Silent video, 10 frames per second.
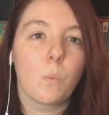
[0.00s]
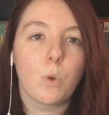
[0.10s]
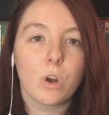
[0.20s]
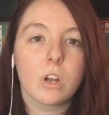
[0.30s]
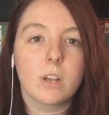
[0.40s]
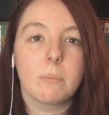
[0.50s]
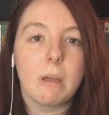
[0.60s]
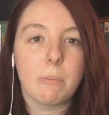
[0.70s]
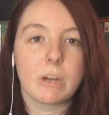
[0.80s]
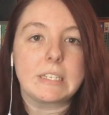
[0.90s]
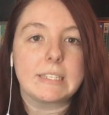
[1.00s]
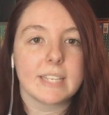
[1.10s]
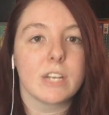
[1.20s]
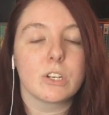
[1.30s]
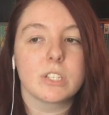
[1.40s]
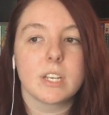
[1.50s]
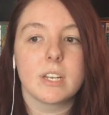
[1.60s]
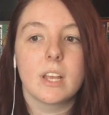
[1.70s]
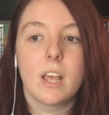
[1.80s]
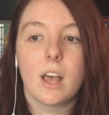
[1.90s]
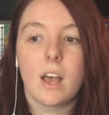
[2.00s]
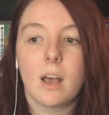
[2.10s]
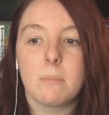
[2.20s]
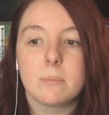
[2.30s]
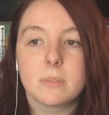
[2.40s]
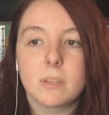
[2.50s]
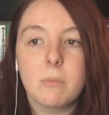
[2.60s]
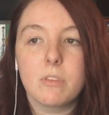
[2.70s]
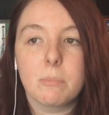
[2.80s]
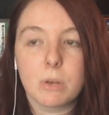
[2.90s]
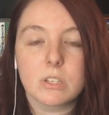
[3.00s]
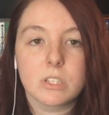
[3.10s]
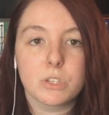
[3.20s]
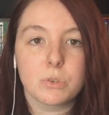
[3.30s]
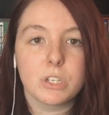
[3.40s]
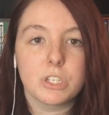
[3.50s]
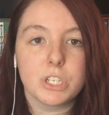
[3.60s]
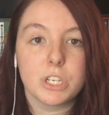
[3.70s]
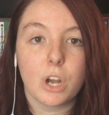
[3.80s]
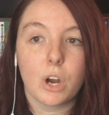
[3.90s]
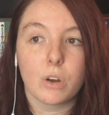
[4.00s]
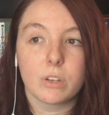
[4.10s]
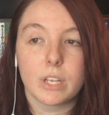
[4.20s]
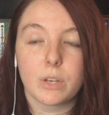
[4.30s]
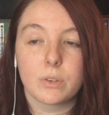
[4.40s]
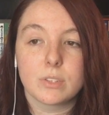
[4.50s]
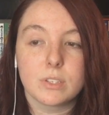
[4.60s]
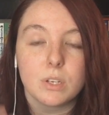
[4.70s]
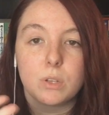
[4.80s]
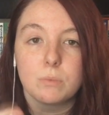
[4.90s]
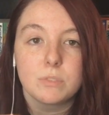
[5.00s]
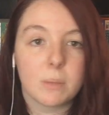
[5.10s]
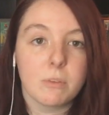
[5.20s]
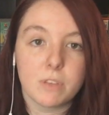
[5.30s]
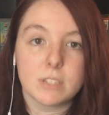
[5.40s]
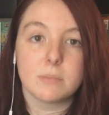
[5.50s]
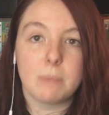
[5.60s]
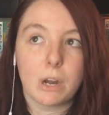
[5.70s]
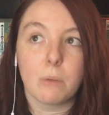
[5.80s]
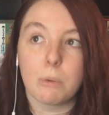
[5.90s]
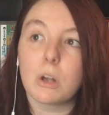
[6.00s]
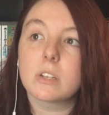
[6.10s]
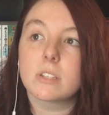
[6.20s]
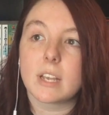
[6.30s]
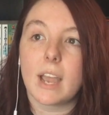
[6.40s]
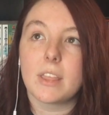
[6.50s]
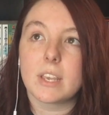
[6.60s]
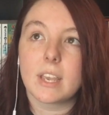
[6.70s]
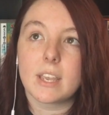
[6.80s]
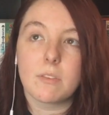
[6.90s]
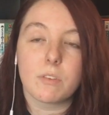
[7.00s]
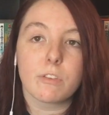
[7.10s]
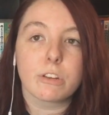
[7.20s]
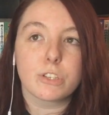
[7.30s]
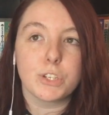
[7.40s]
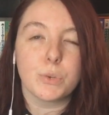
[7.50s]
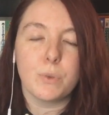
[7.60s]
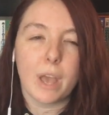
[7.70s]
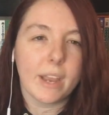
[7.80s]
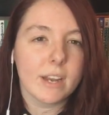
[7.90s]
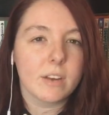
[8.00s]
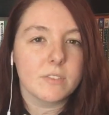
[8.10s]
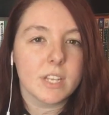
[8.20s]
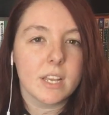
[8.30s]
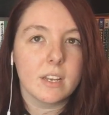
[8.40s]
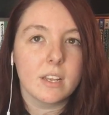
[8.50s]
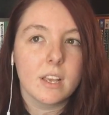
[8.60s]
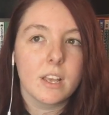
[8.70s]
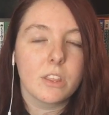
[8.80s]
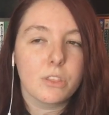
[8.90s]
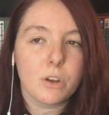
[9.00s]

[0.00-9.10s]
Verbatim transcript: work by Brandon Sanderson. Um, some of the books in the trilogy are like still some of his better books. Like I think I gave the first two nine out of 10. The